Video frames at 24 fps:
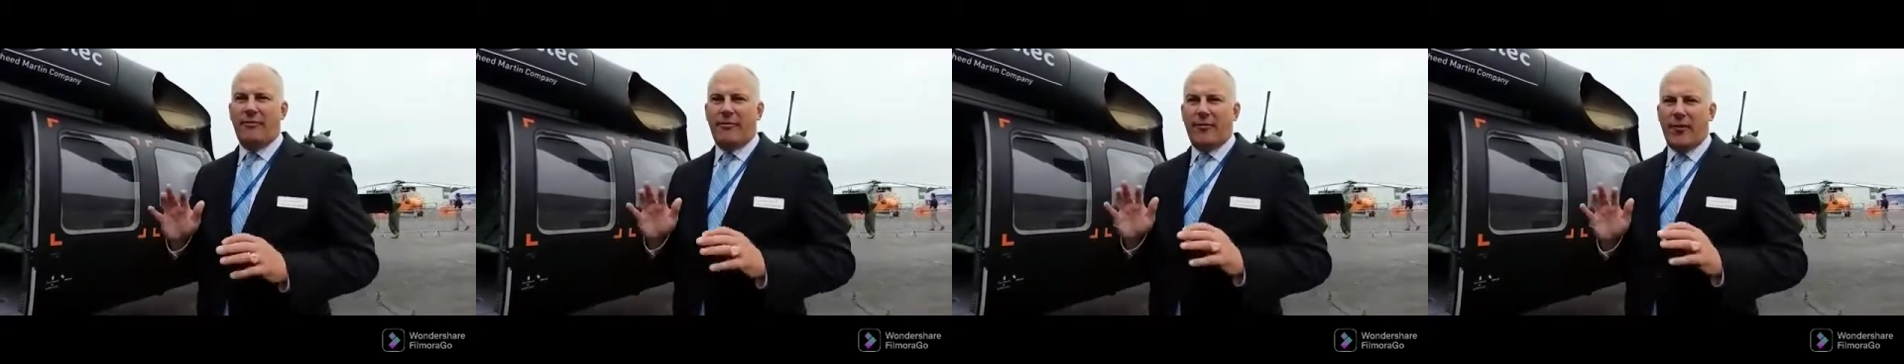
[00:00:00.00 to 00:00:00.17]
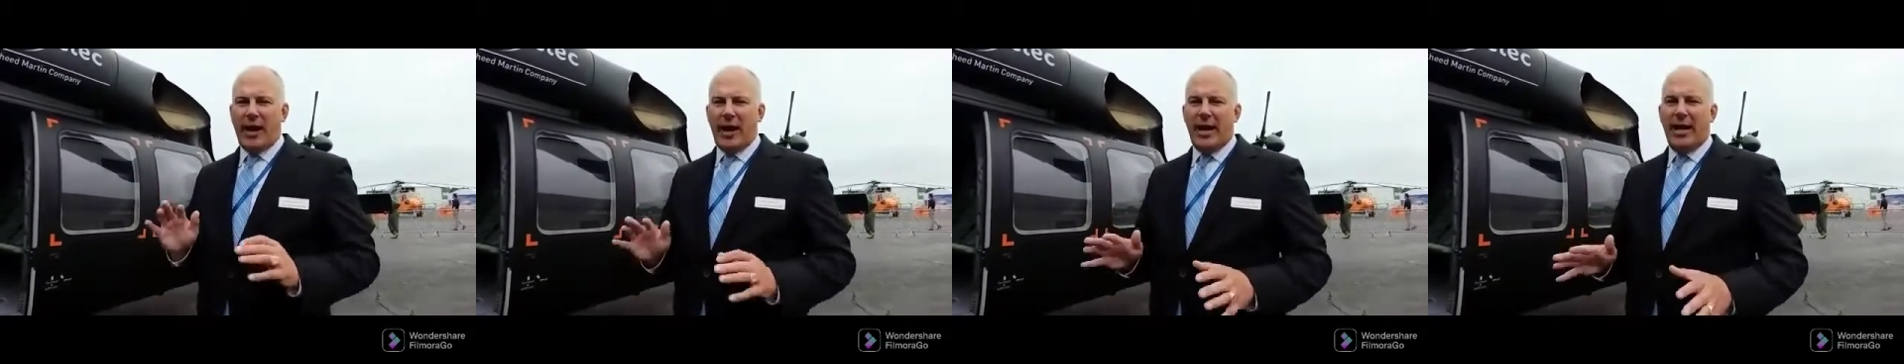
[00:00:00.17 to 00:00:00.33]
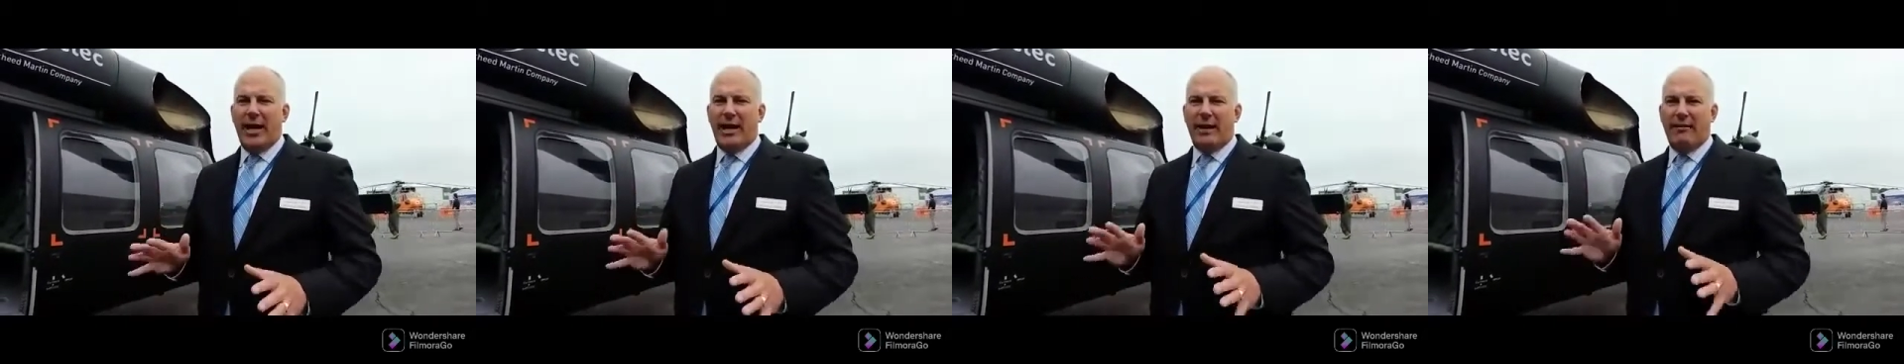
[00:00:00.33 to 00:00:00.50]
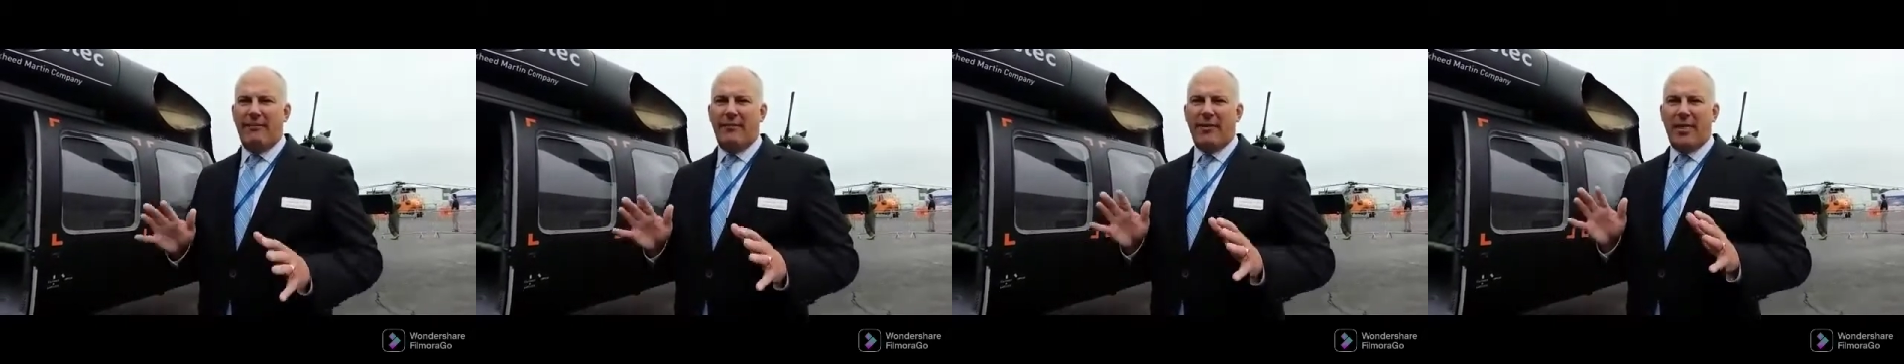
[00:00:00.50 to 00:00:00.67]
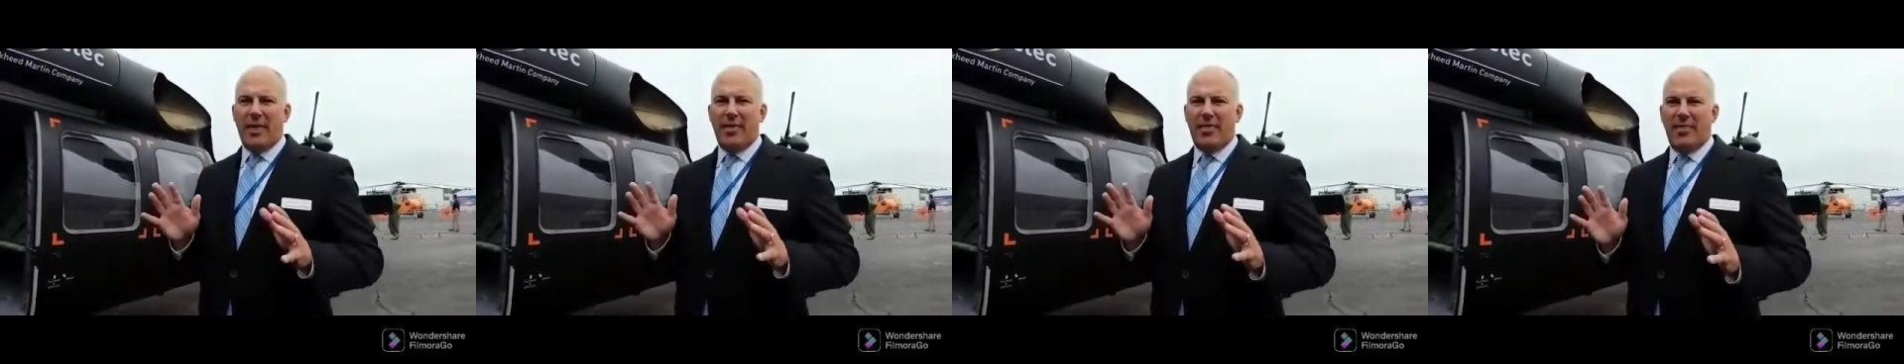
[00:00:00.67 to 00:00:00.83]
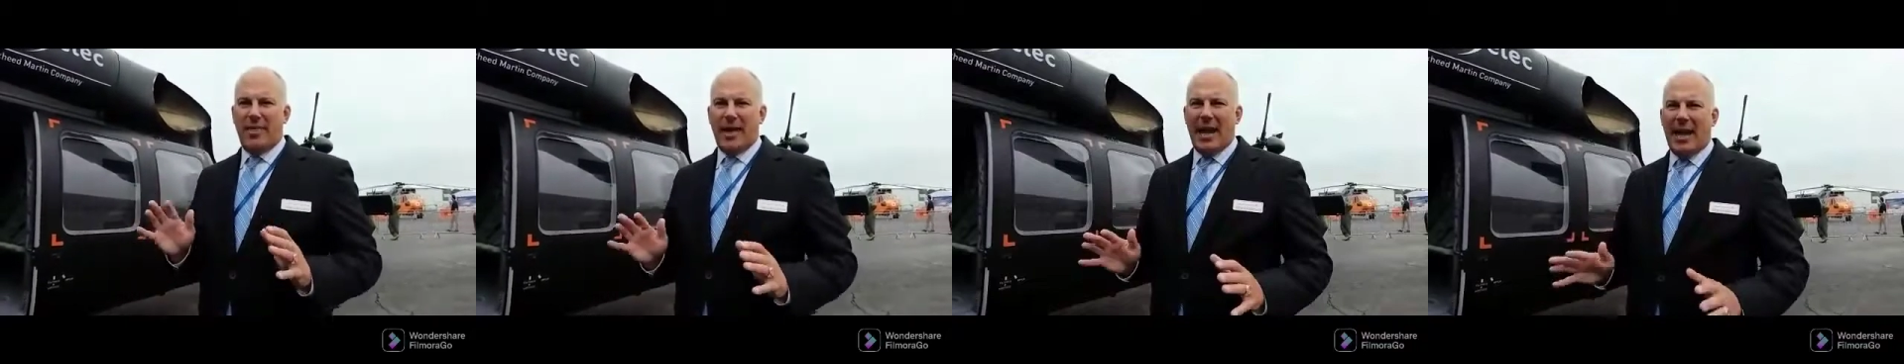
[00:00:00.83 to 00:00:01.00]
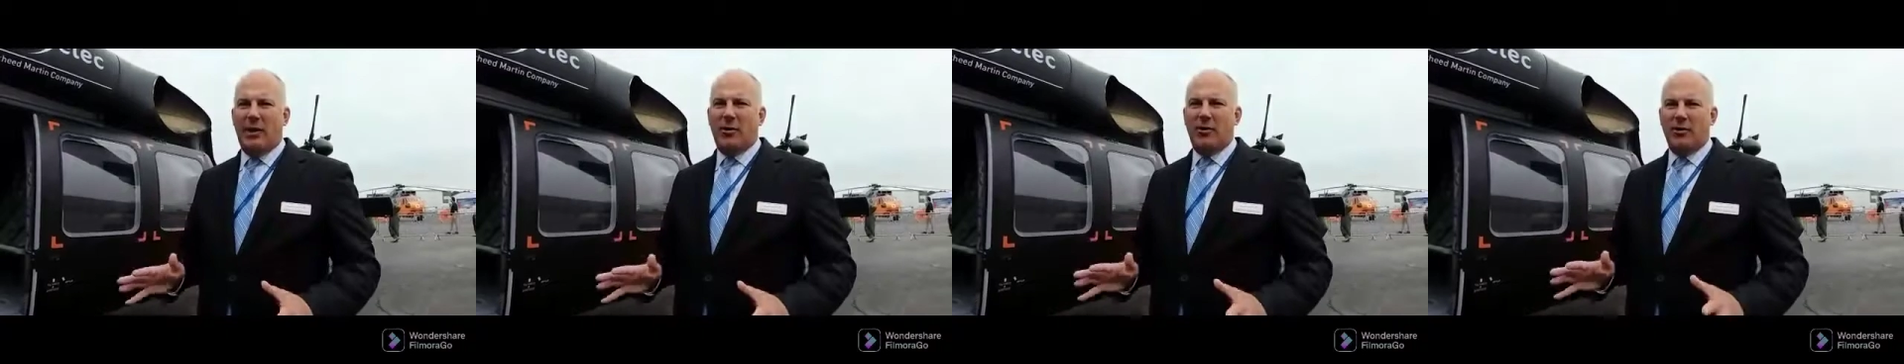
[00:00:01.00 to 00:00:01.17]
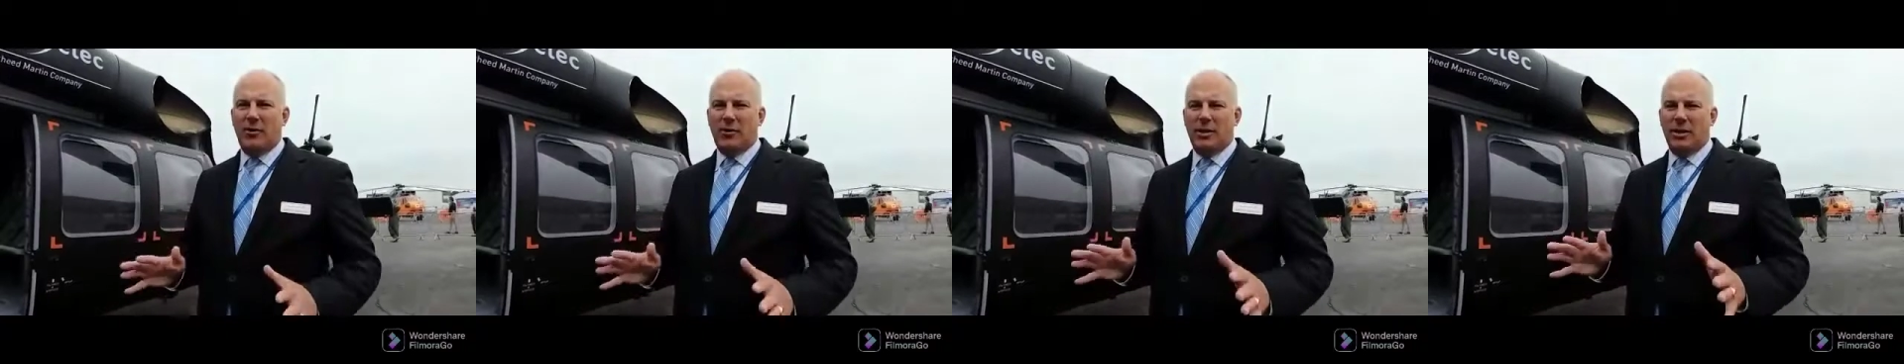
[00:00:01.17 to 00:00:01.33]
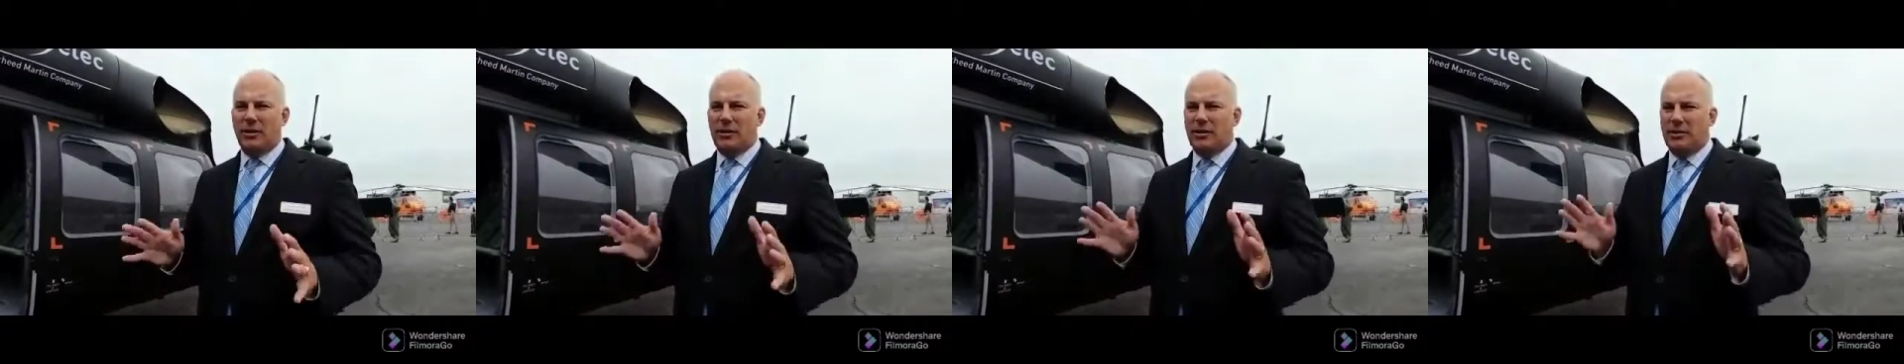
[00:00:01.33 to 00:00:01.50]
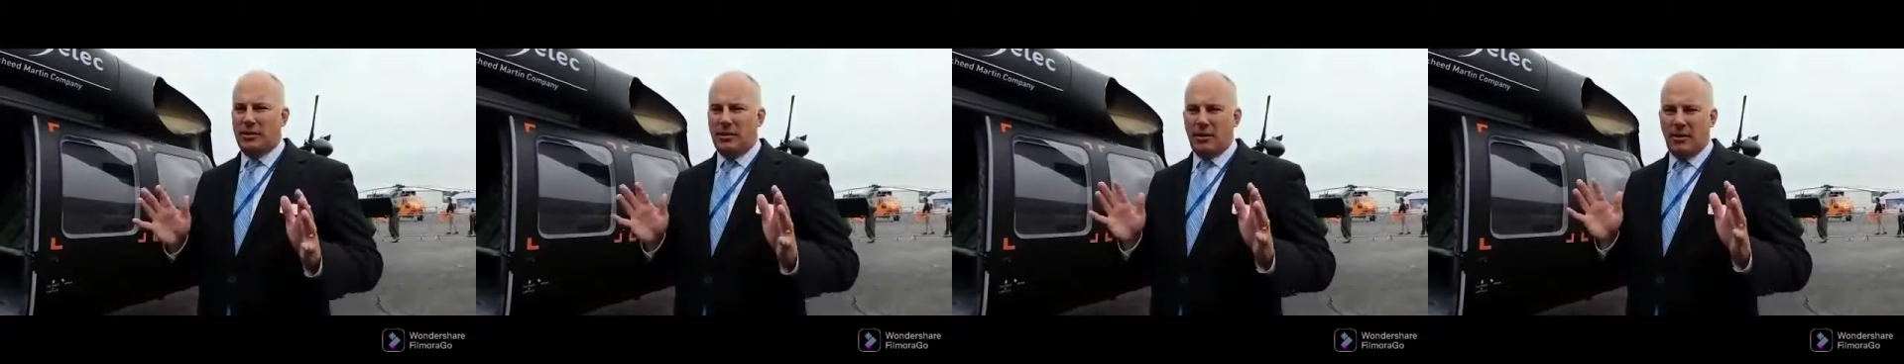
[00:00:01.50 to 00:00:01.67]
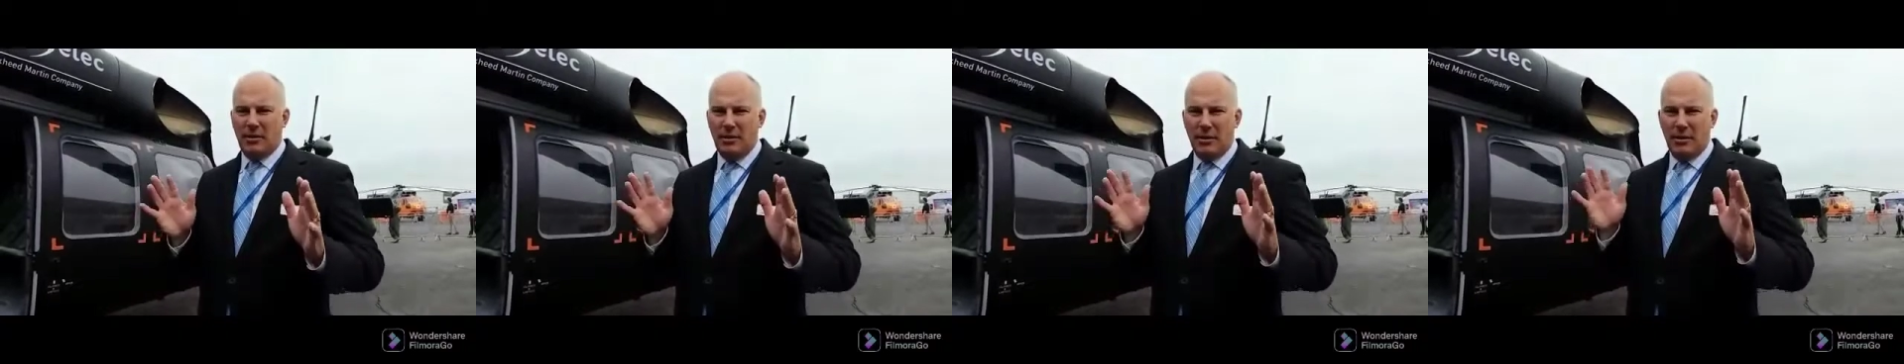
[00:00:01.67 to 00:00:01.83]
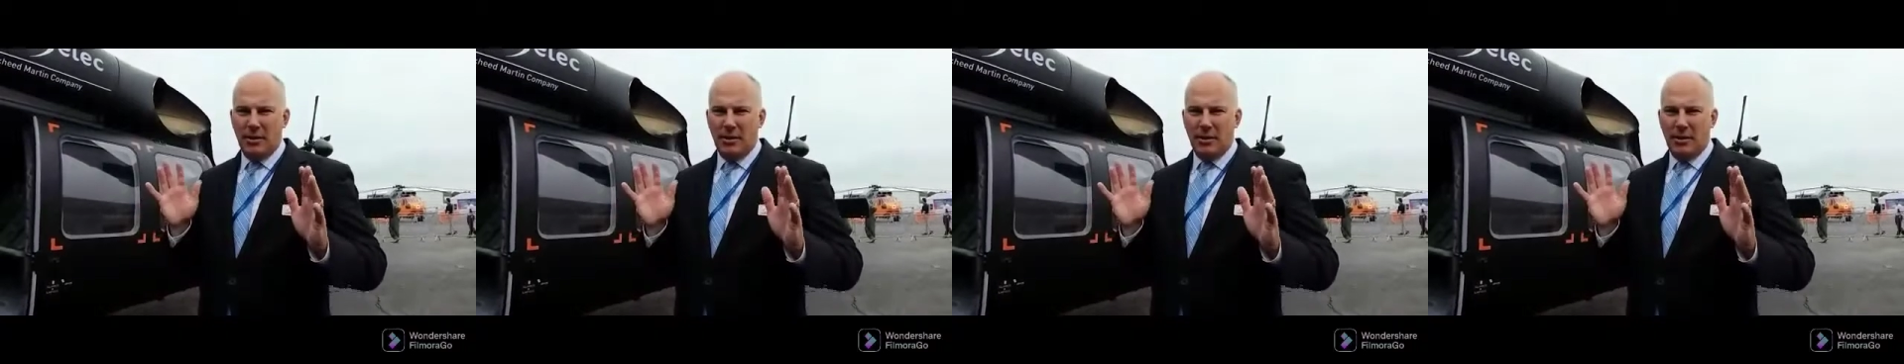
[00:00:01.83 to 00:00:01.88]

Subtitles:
5,000th